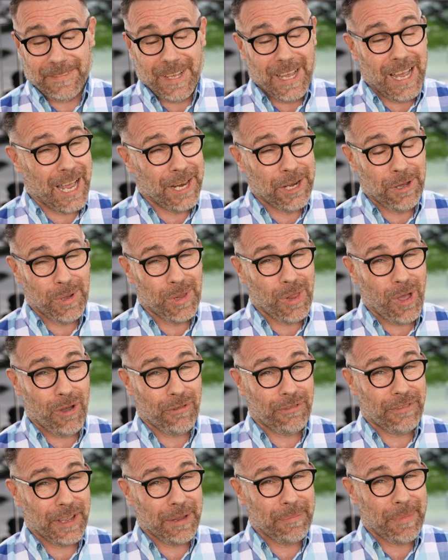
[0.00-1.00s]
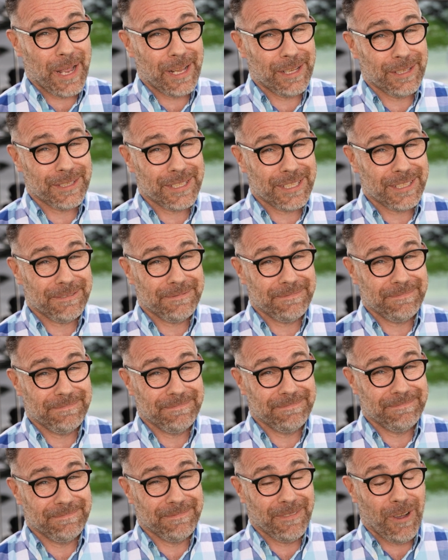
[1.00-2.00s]
I know a lot of females
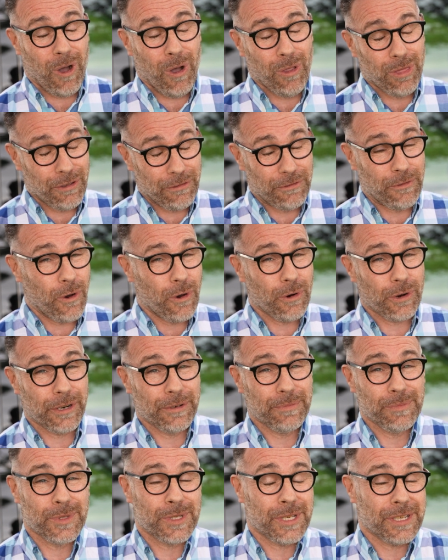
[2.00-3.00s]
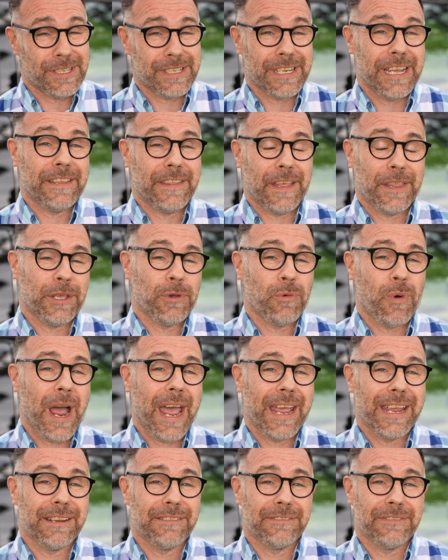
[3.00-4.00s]
on the forums say that they
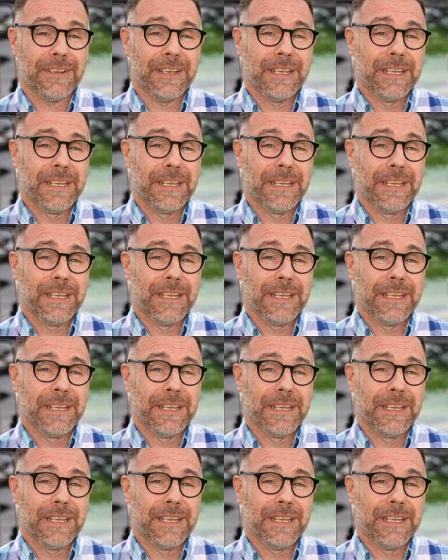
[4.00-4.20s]
wave,